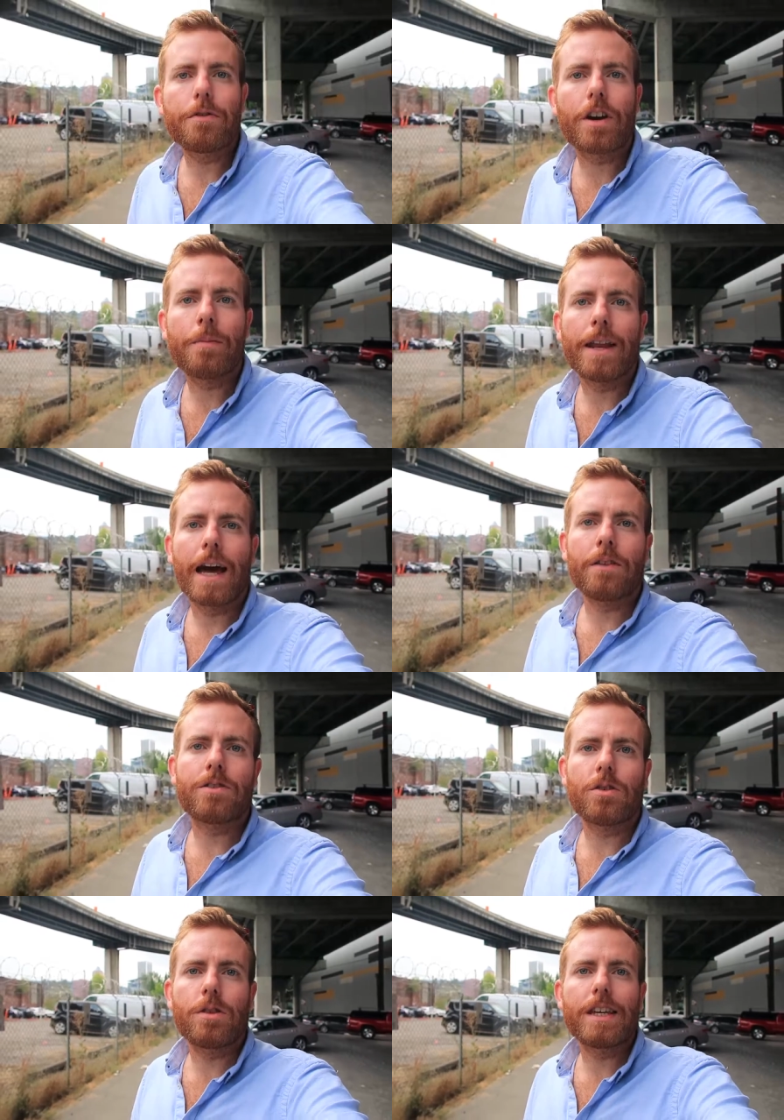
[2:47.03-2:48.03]
Come down
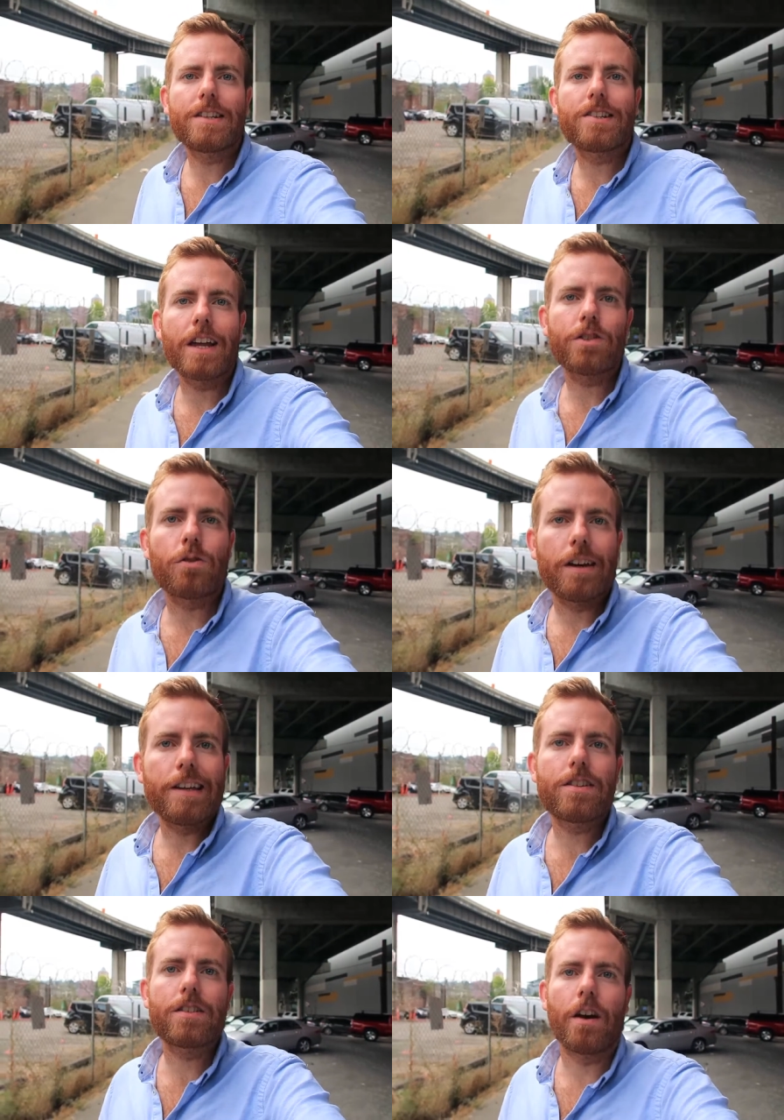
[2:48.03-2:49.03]
to the central
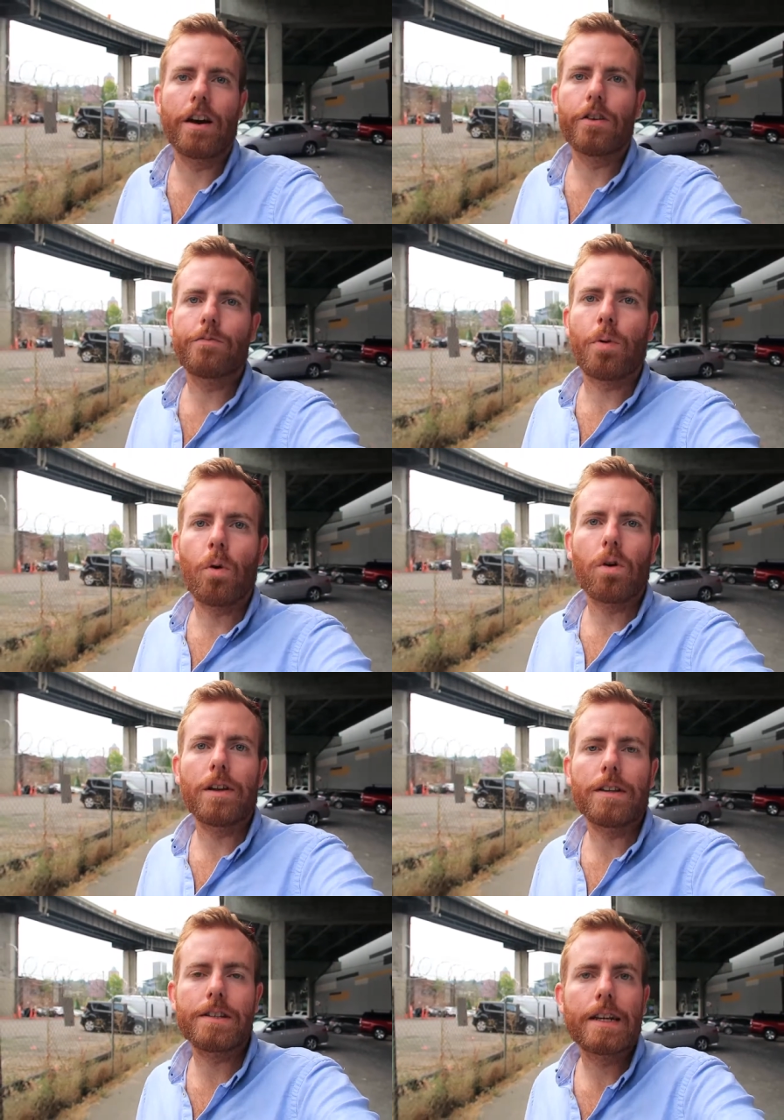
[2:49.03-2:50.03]
east side of
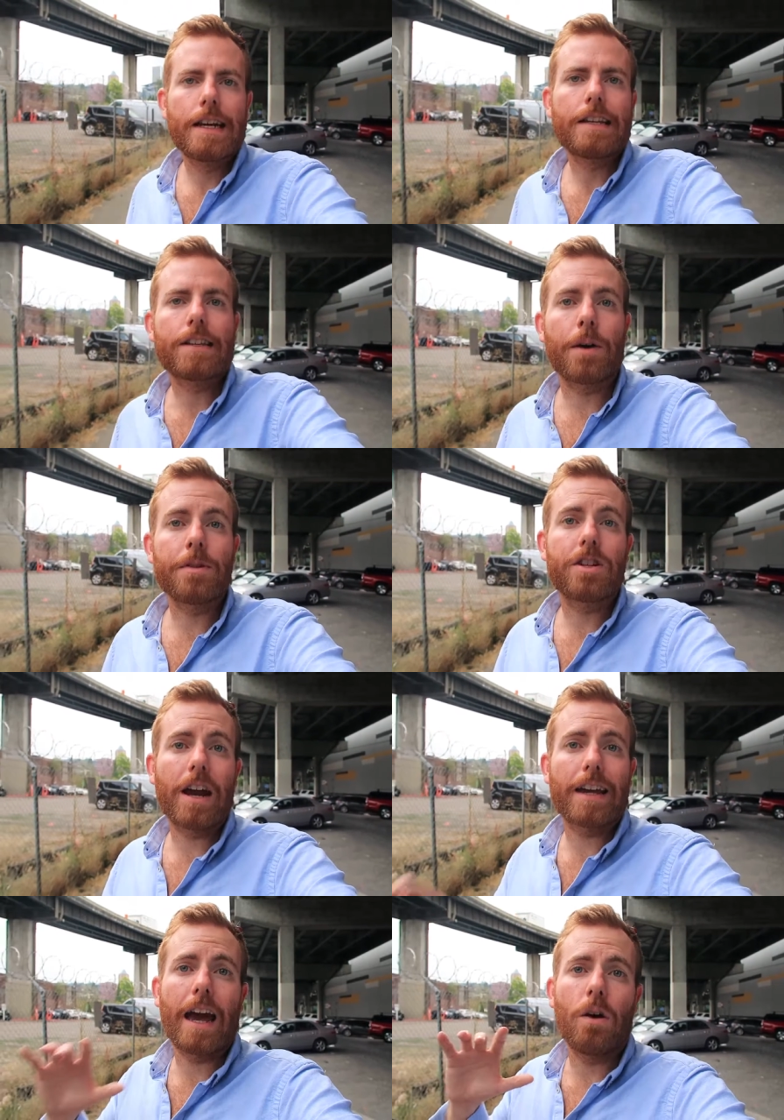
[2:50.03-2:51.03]
Portland to come and
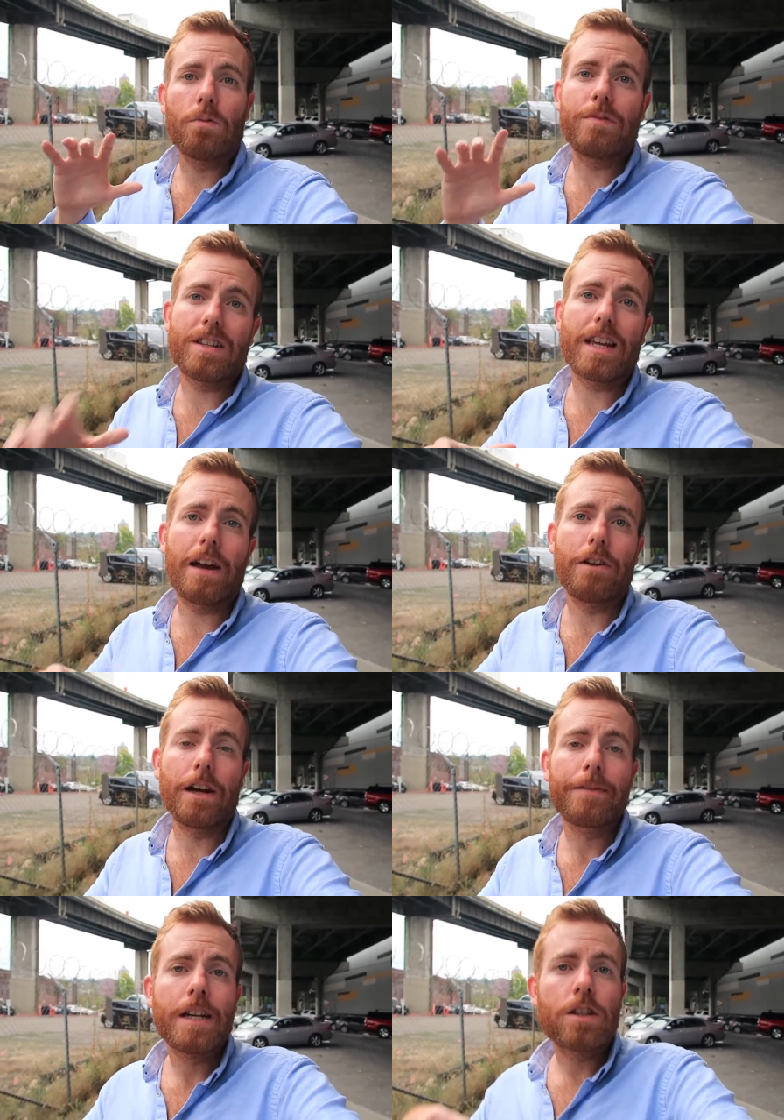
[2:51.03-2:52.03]
check out this area.